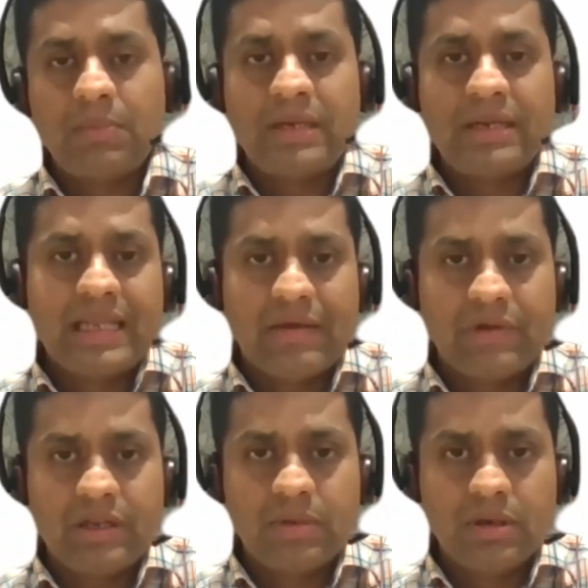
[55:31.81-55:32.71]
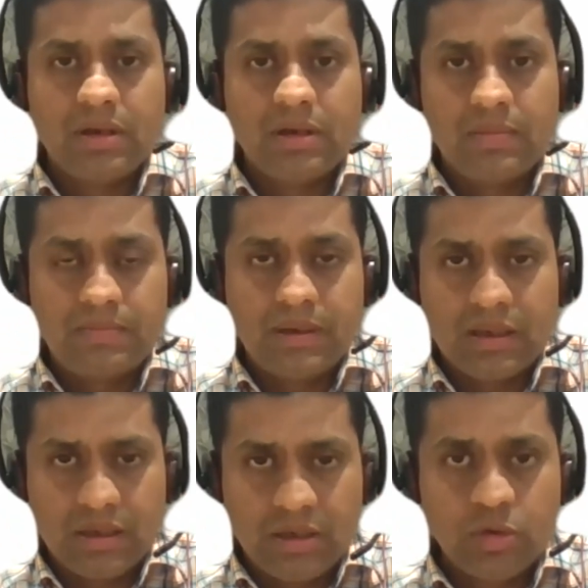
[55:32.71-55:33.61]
publicly available uh,